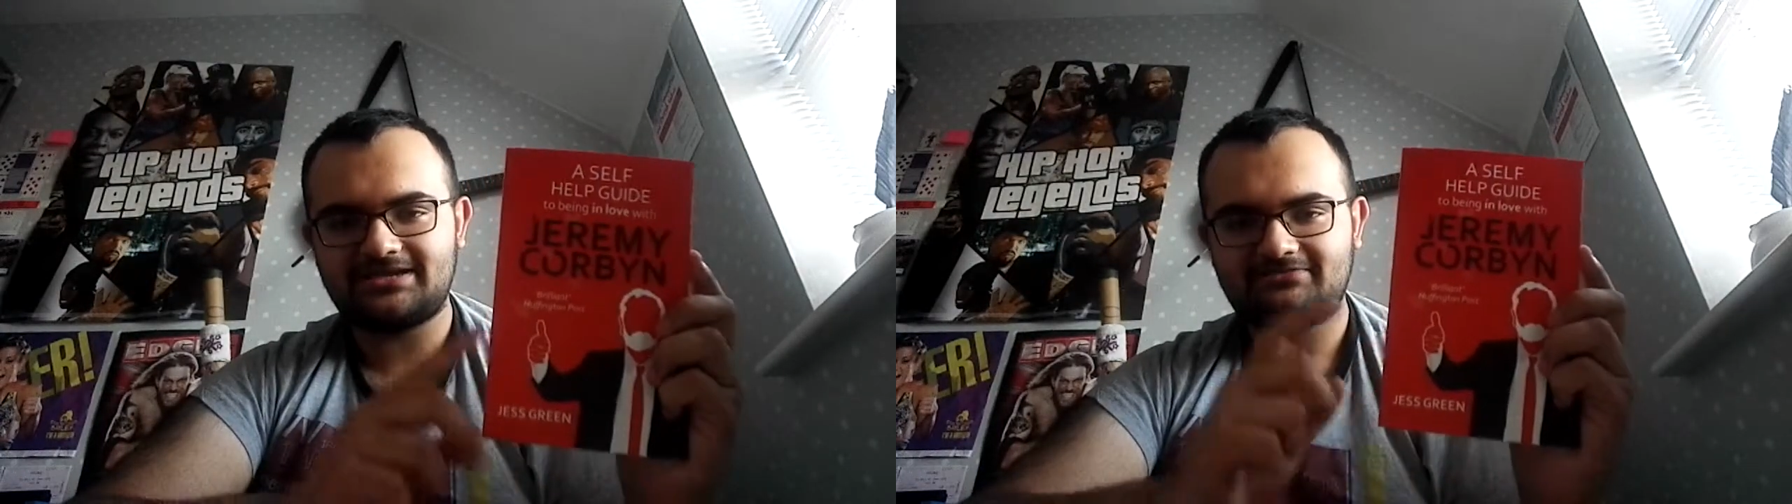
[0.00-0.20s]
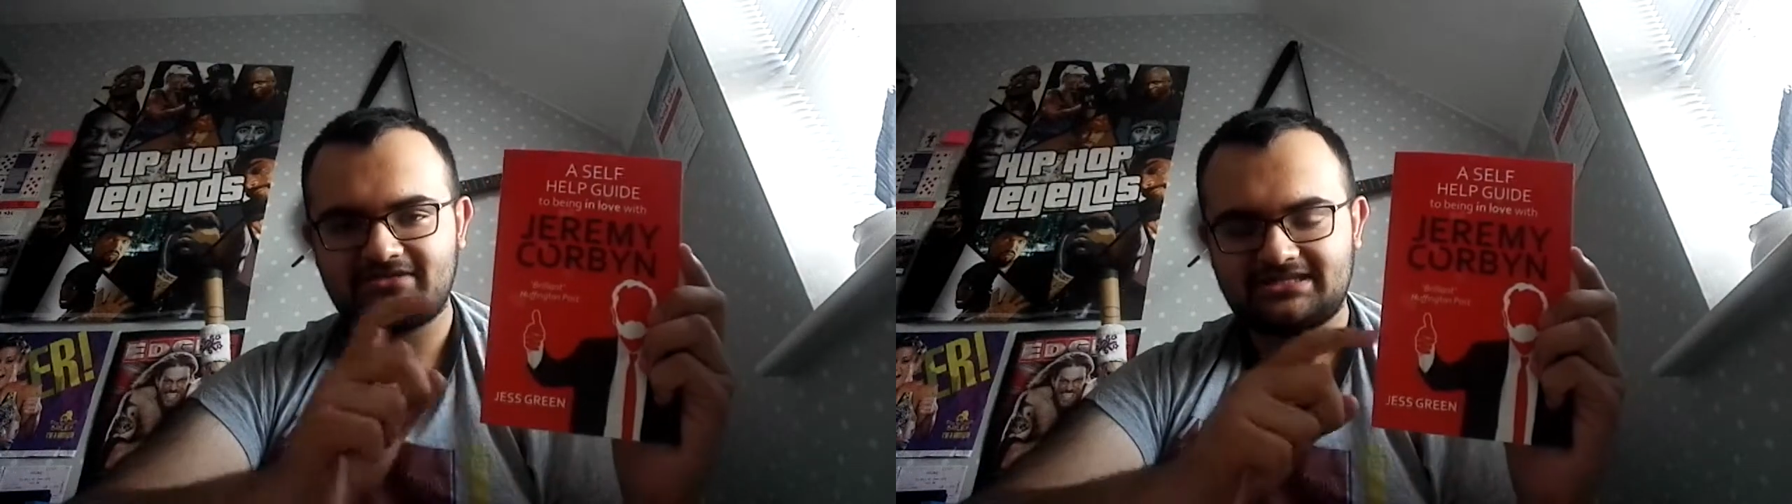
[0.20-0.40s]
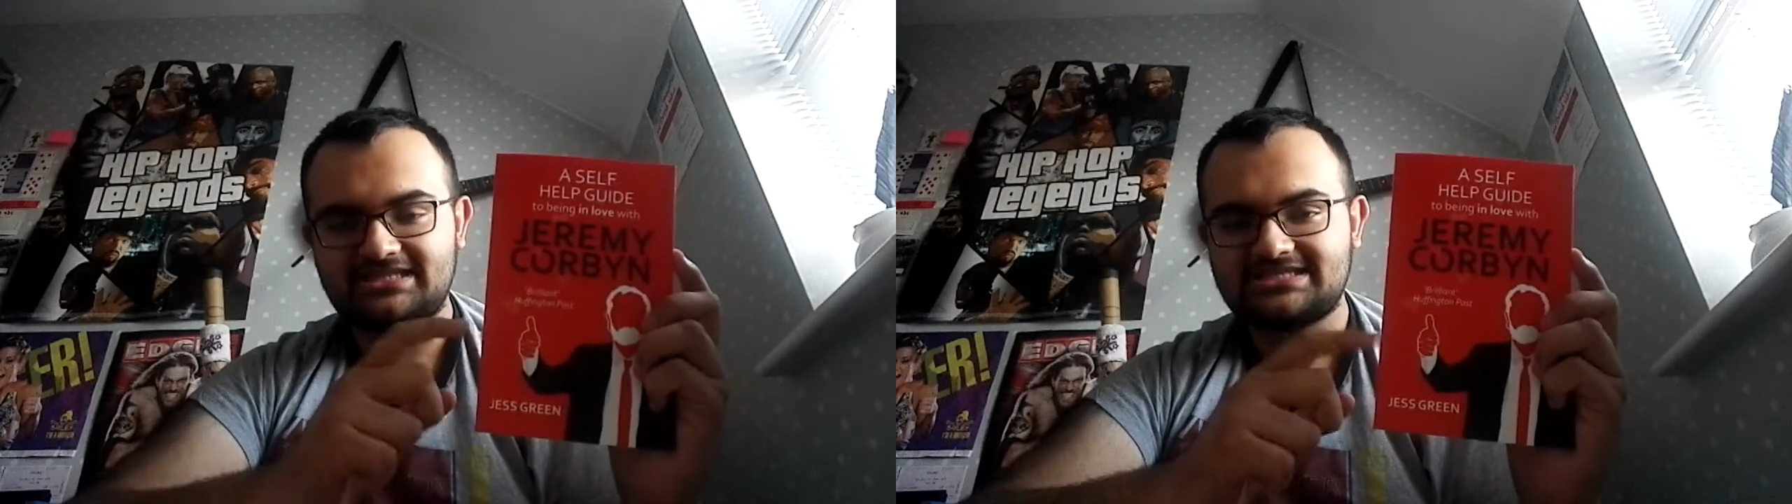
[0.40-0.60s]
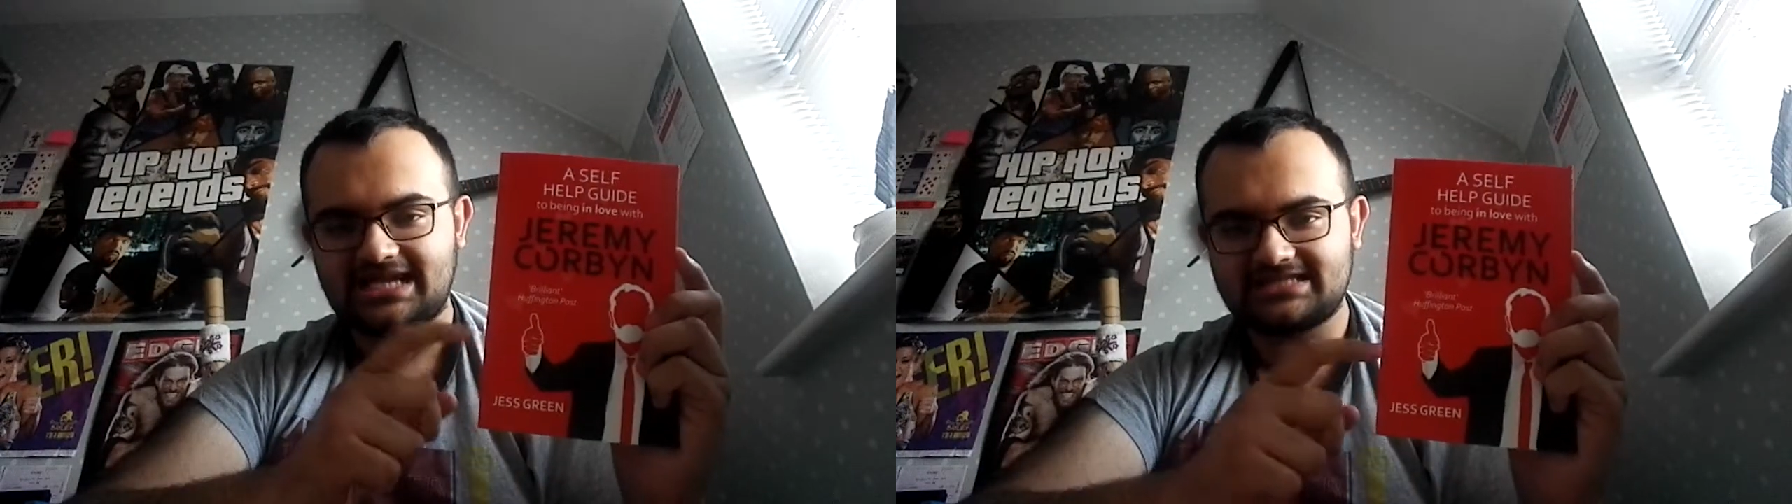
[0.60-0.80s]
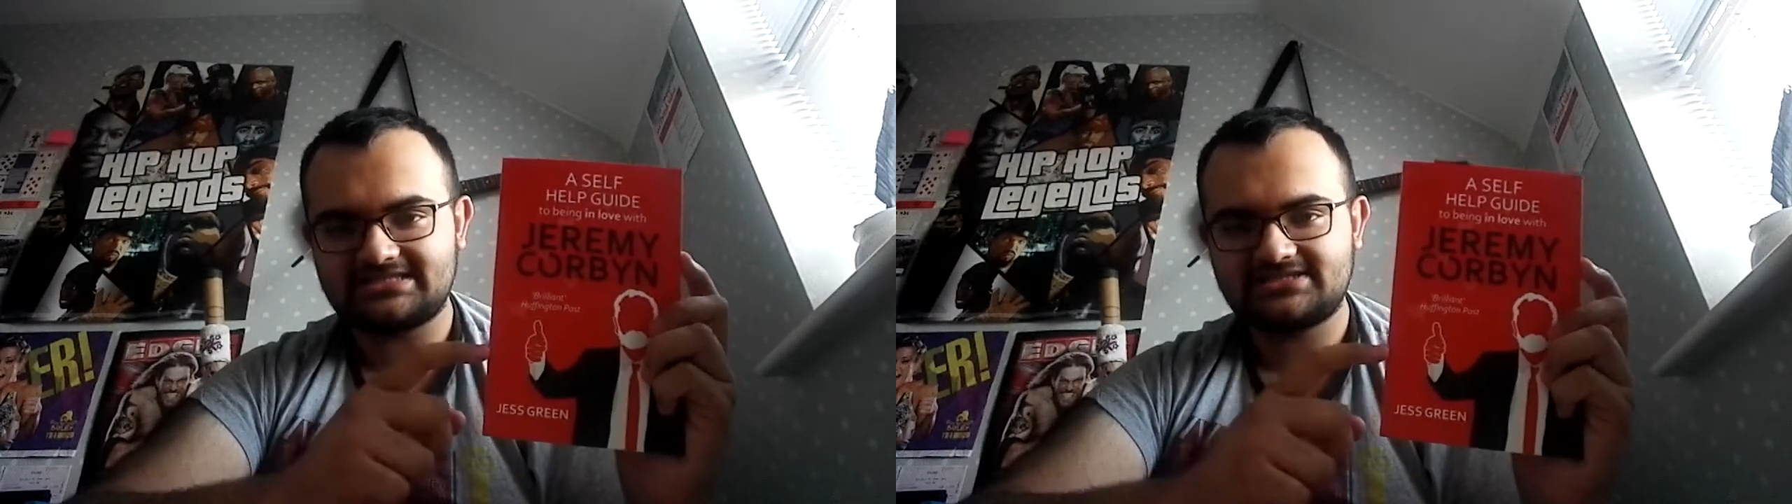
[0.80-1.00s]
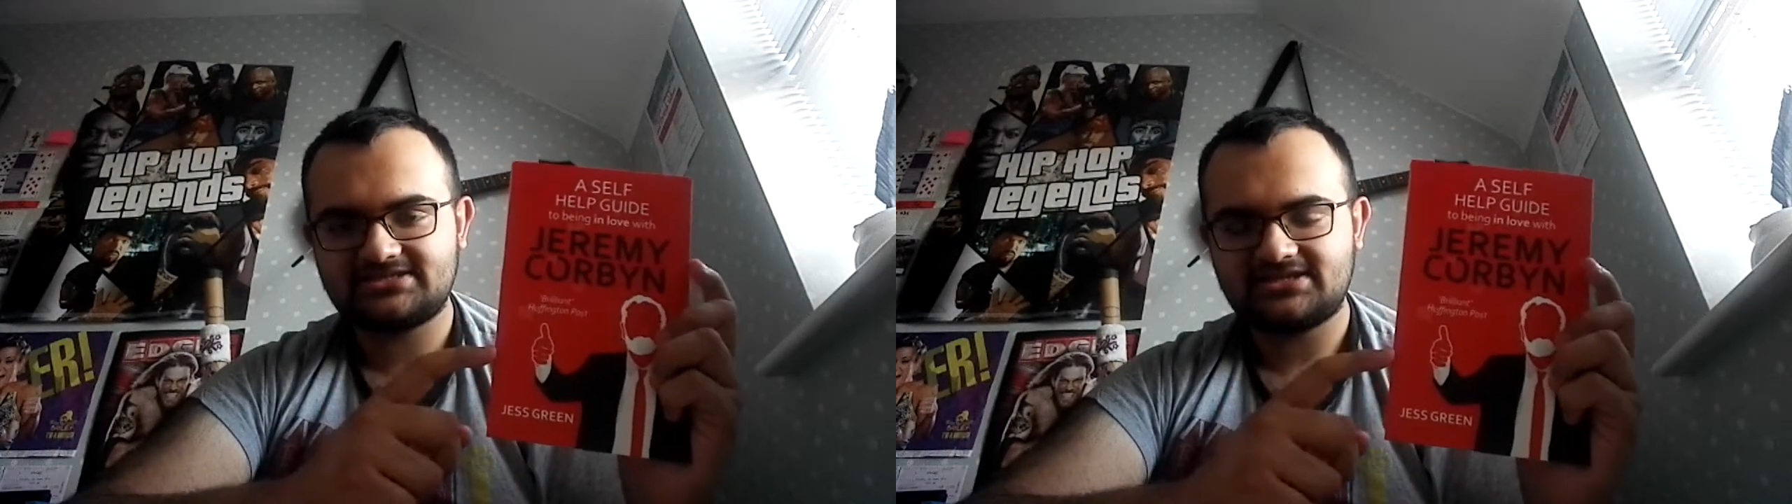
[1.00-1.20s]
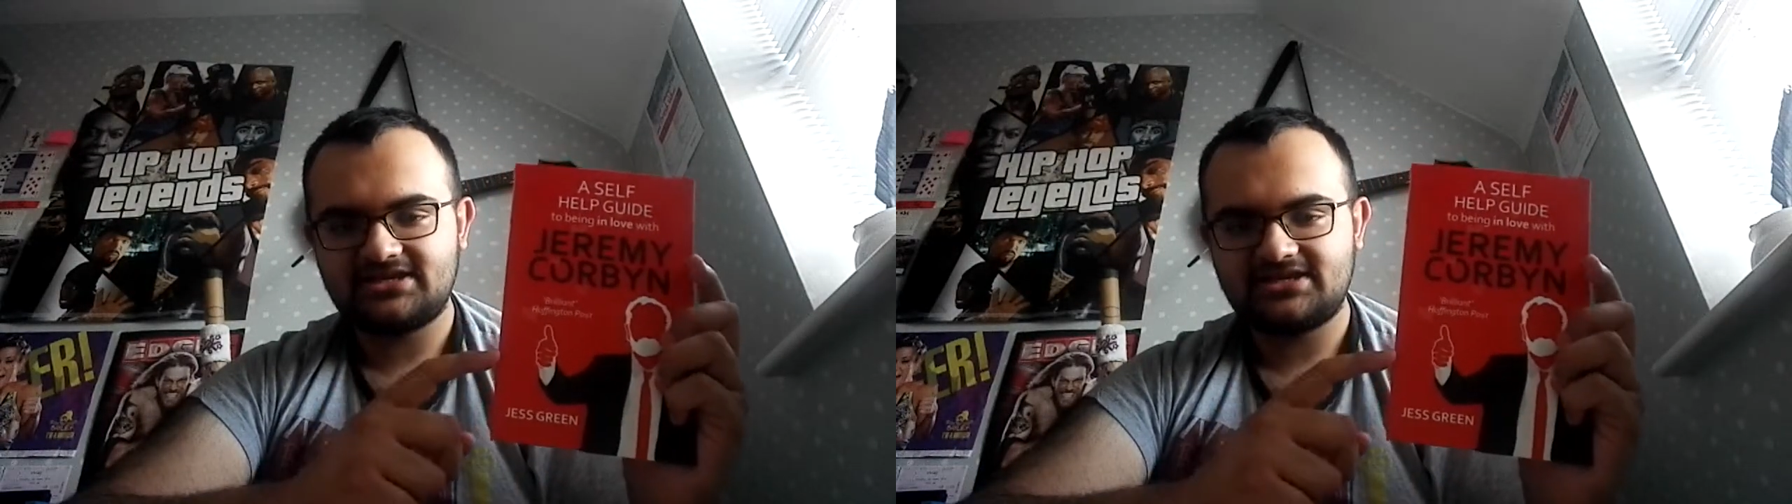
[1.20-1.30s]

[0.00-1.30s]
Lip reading: If you get the chance